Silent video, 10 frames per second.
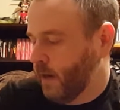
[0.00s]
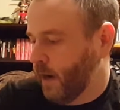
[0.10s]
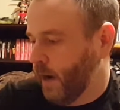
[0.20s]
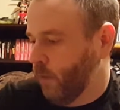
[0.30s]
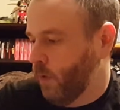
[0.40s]

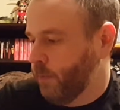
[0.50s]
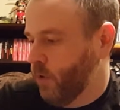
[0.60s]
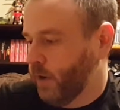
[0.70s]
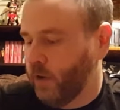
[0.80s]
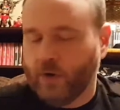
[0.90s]
Alright, one
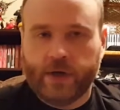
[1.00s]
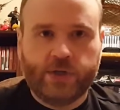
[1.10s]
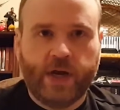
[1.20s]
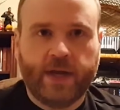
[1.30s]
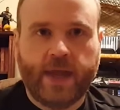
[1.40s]
more
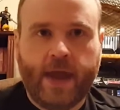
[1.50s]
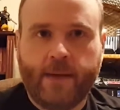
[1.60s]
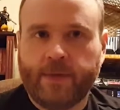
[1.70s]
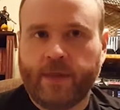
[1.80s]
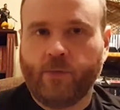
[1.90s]
current-gen
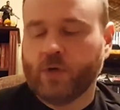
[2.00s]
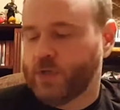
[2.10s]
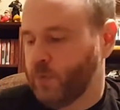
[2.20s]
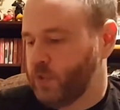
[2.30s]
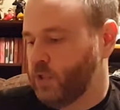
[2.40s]
game, and then we're
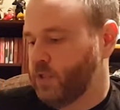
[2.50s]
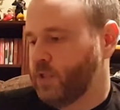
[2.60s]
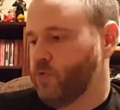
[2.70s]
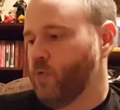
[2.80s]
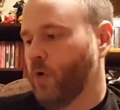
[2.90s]
switching
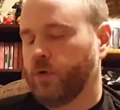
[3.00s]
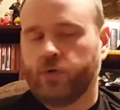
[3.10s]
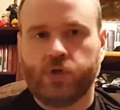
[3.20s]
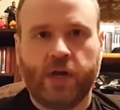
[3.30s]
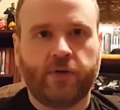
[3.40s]
to older
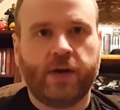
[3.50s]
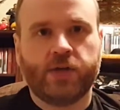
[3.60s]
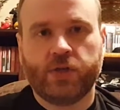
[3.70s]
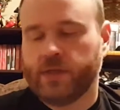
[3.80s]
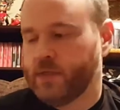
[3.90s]

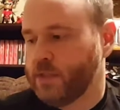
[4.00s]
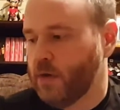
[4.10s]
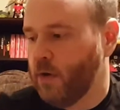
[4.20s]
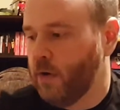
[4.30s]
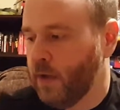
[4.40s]
generations.
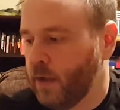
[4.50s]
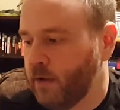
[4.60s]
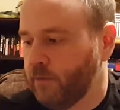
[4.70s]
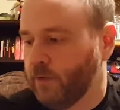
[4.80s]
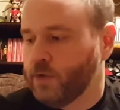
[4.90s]
So,
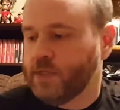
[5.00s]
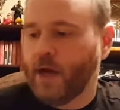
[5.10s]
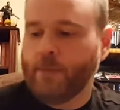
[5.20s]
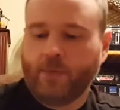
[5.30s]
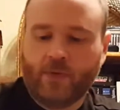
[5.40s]
first
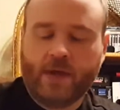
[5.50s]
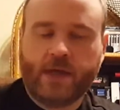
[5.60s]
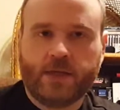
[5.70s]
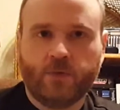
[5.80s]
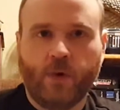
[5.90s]
up
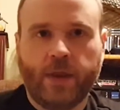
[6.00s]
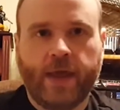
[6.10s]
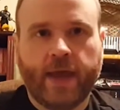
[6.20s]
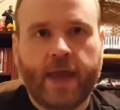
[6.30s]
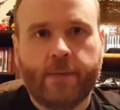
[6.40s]
is one
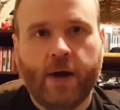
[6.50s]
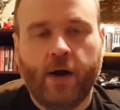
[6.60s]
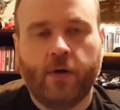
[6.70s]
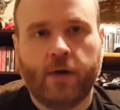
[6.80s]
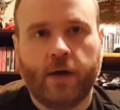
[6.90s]
that came
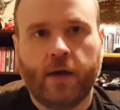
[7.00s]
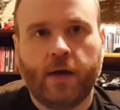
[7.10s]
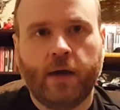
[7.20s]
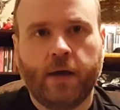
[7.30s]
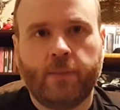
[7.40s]
out,
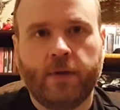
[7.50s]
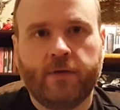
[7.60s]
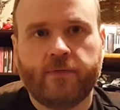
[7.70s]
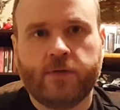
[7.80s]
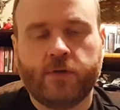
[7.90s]
I
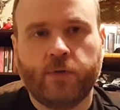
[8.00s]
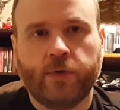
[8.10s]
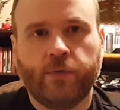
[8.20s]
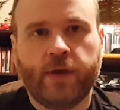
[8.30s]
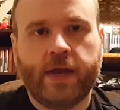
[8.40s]
believe, 2 or
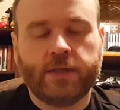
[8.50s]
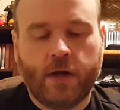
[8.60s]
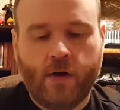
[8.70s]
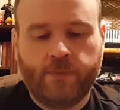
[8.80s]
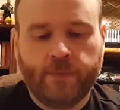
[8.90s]
3 days
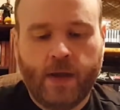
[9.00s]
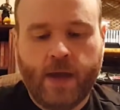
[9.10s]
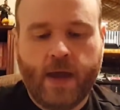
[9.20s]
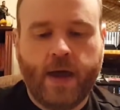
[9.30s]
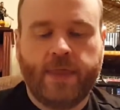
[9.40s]
ago,
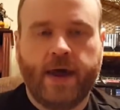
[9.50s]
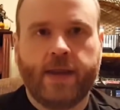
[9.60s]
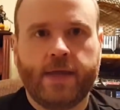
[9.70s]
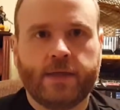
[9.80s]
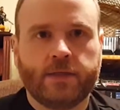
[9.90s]
and that
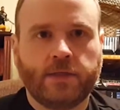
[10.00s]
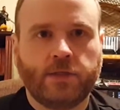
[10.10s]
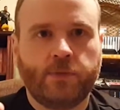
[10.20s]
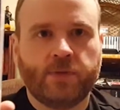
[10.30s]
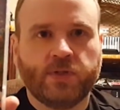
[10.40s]
is
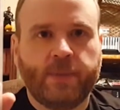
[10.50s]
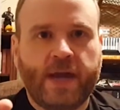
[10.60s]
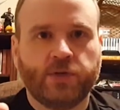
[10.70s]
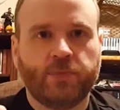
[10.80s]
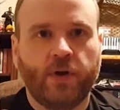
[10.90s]
Super
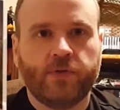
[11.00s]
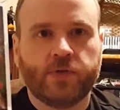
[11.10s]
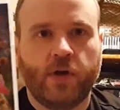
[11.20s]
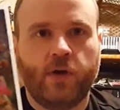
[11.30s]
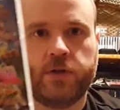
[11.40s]
Smash Bros.
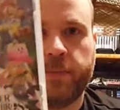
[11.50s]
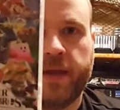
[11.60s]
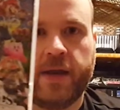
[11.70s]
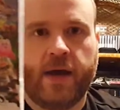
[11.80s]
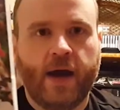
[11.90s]

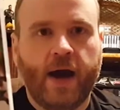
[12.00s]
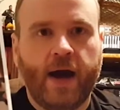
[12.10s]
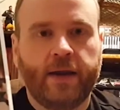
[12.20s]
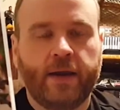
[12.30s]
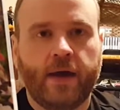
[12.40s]
Ultimate
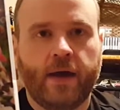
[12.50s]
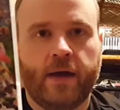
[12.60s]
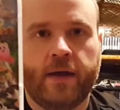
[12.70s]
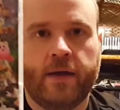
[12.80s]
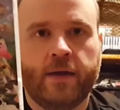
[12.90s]
on
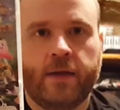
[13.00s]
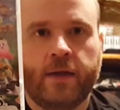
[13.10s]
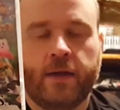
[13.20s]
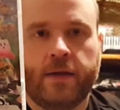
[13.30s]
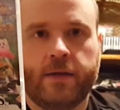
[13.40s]

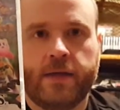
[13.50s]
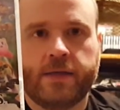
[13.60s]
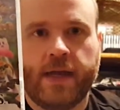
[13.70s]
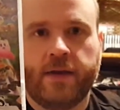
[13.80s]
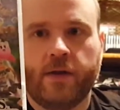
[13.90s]

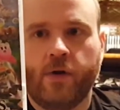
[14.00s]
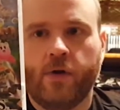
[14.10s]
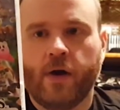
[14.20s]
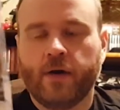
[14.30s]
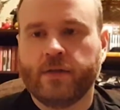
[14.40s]

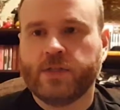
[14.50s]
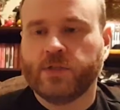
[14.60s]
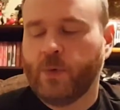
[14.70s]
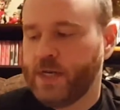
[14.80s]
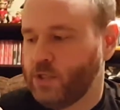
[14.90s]
Nintendo
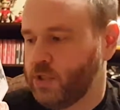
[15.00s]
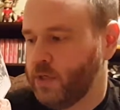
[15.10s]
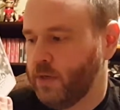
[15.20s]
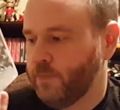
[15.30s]
Switch.